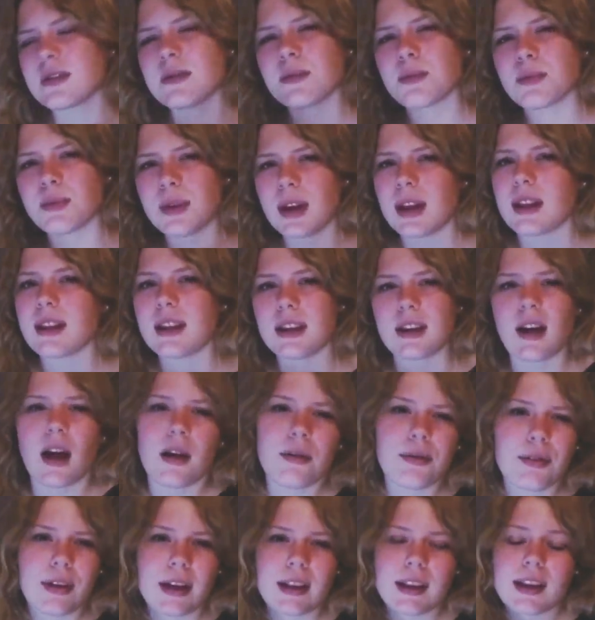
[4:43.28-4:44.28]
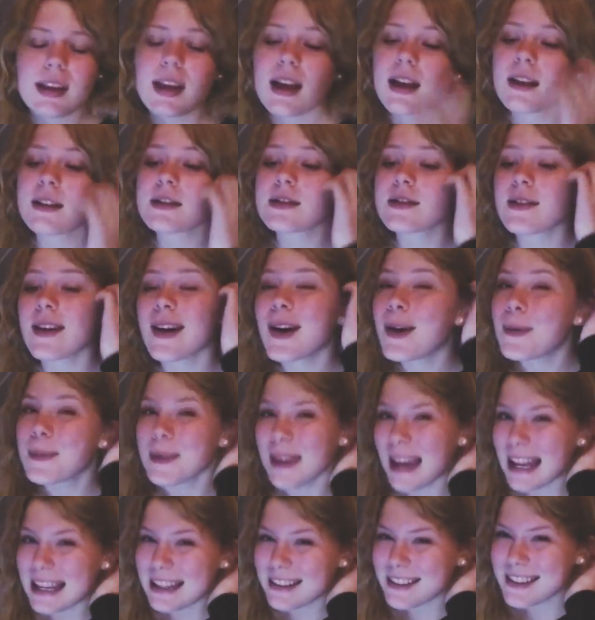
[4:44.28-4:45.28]
really not feeling it, so I hope
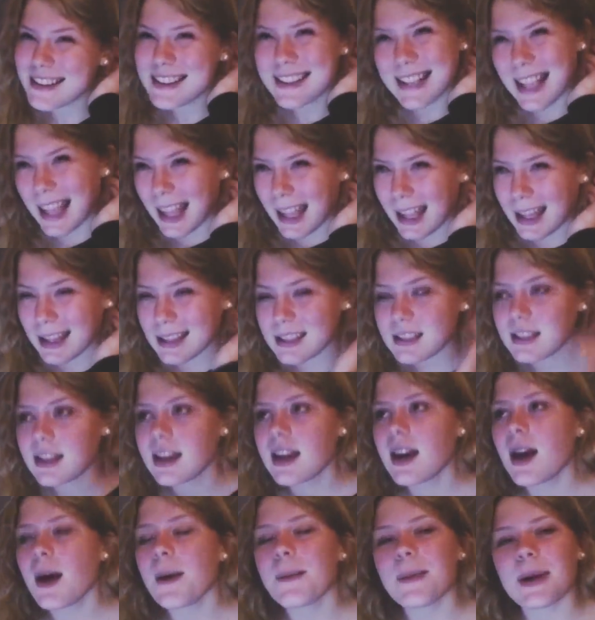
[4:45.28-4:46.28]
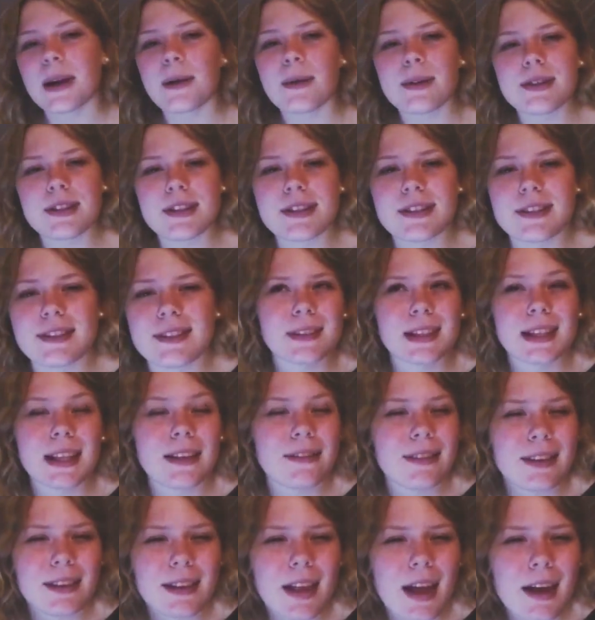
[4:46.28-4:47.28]
you understand. But I was just
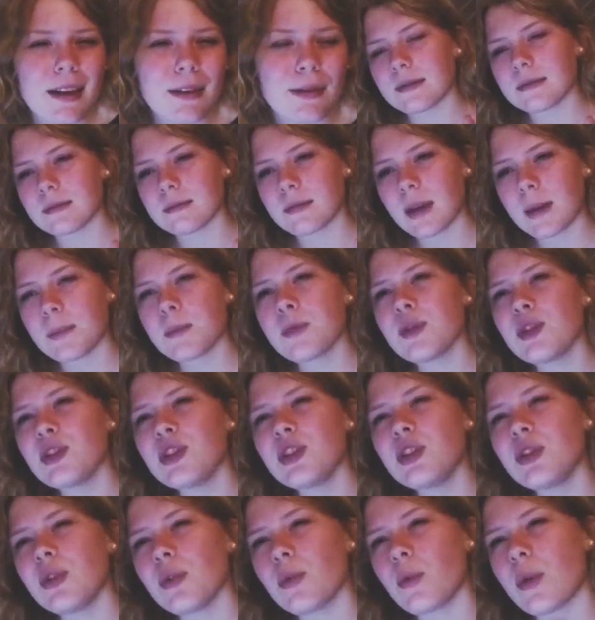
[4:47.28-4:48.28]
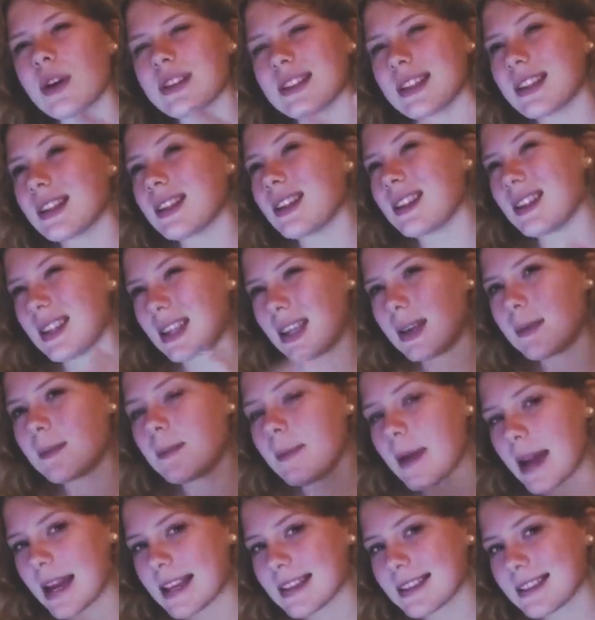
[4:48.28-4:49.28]
living life. My mood wasn't the
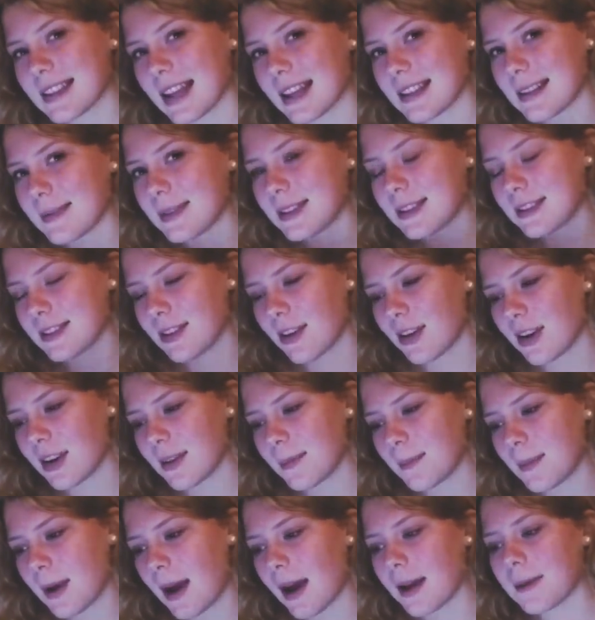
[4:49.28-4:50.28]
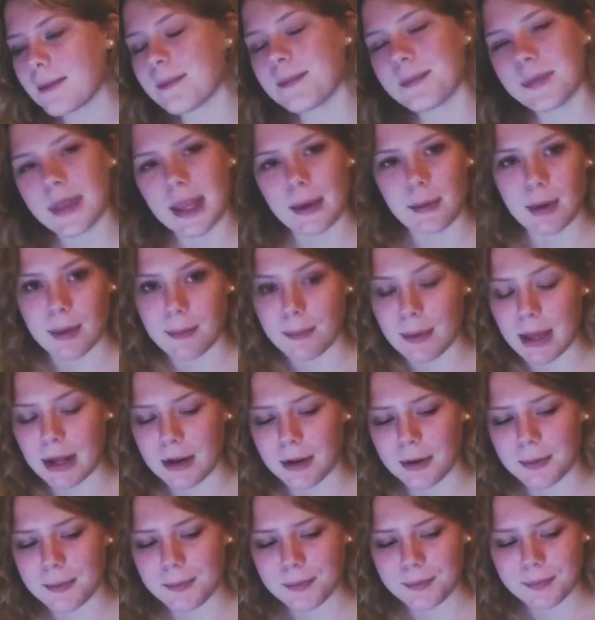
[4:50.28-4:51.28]
best at the start, but it went
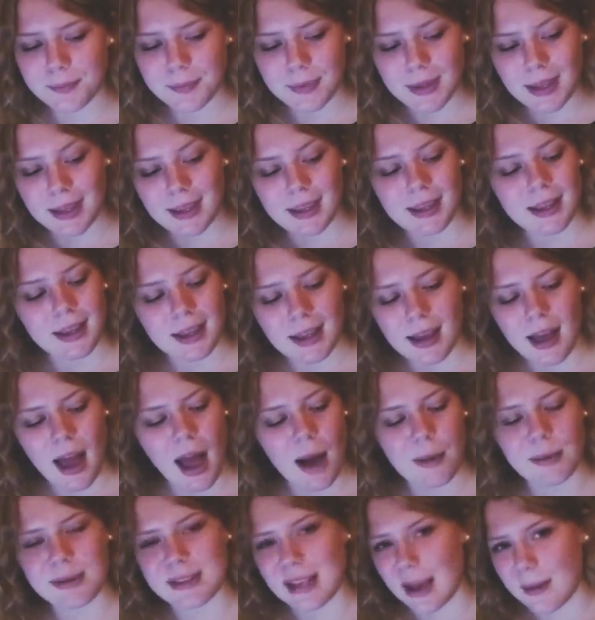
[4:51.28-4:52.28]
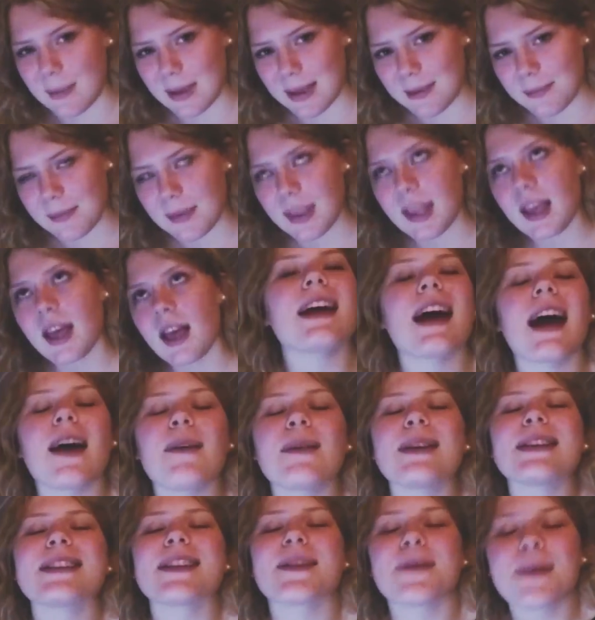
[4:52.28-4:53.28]
better. I was happy. I
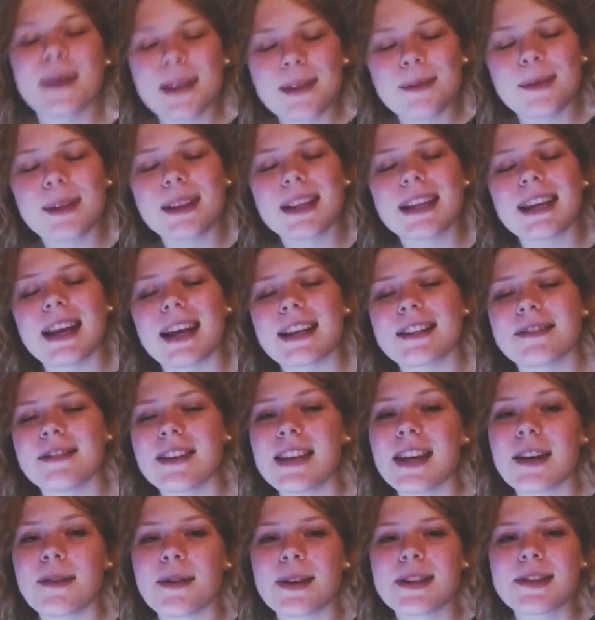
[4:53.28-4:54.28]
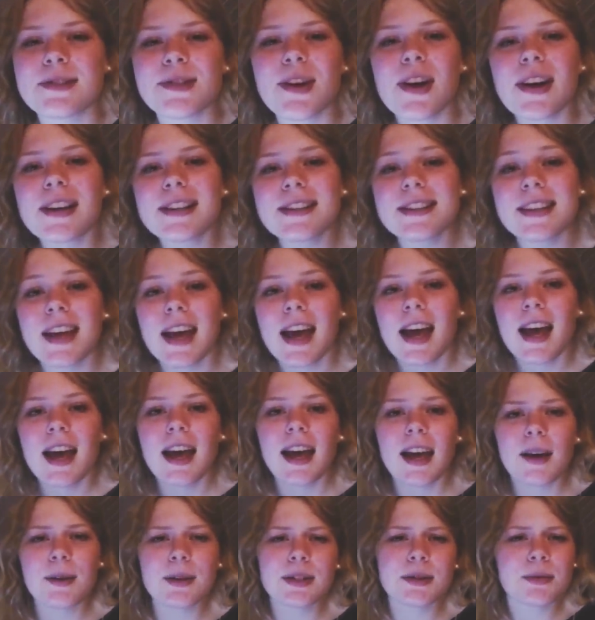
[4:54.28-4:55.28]
went to a really, really nice vegan restaurant.
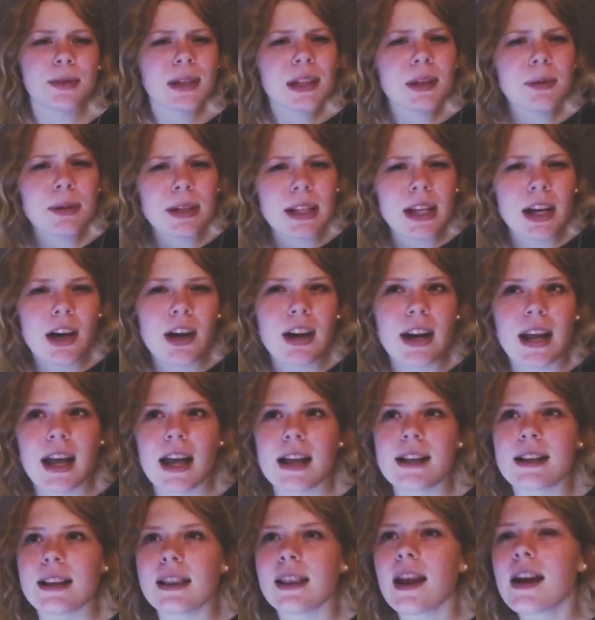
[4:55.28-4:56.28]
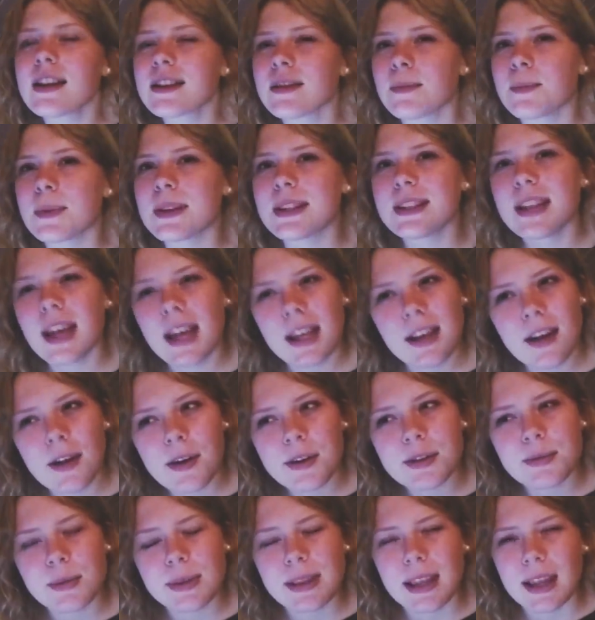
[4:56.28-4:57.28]
It was really, really good. I ate lots of
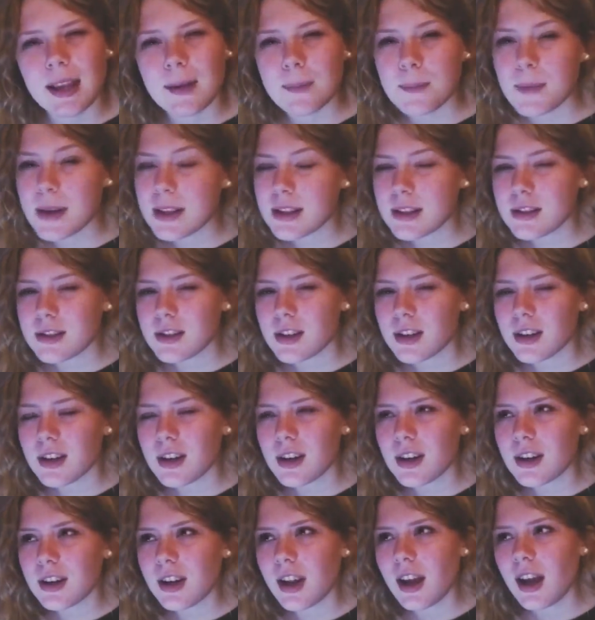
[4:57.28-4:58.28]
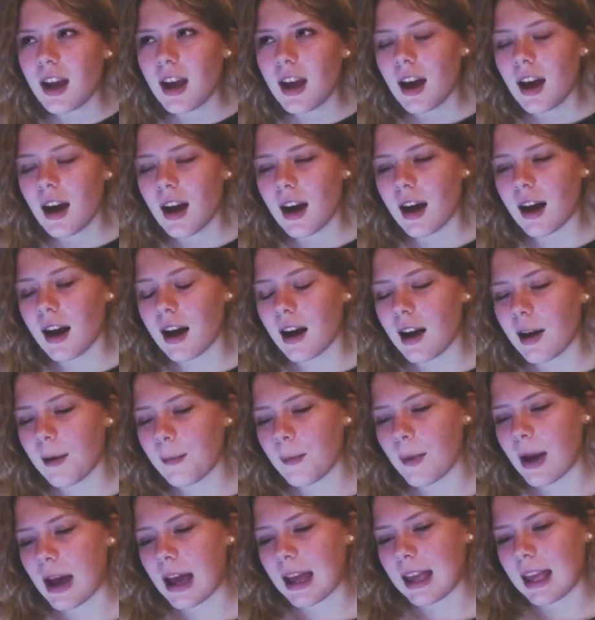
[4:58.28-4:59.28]
potatoes with like mustard.
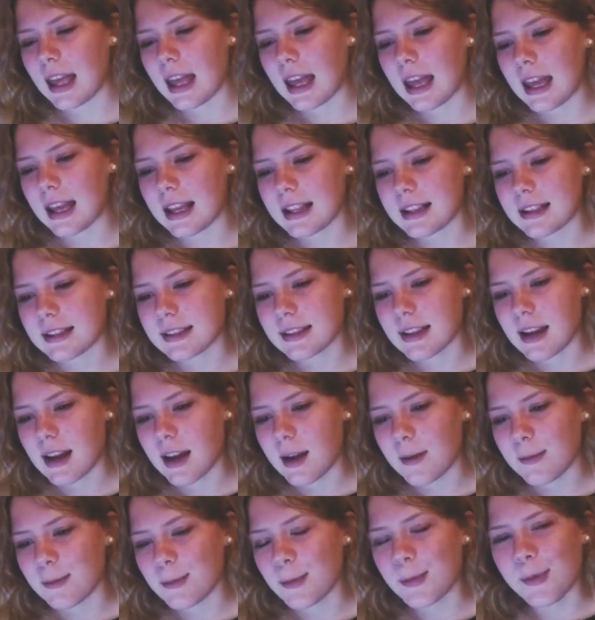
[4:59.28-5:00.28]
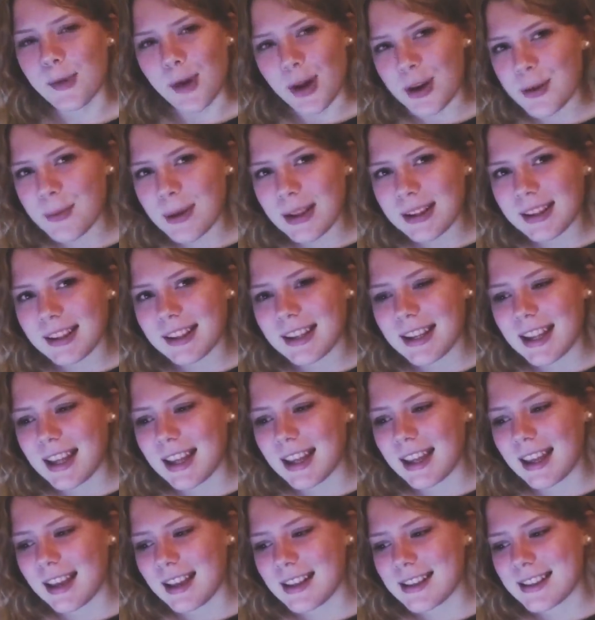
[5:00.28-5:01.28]
I ate some watermelon
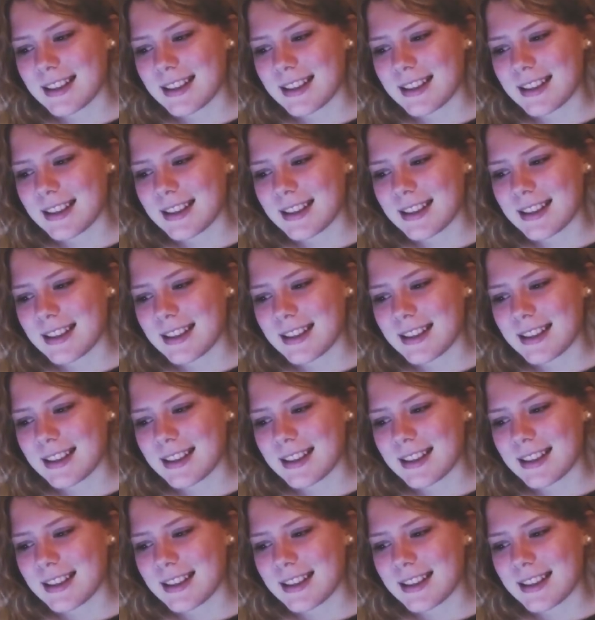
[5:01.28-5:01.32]
and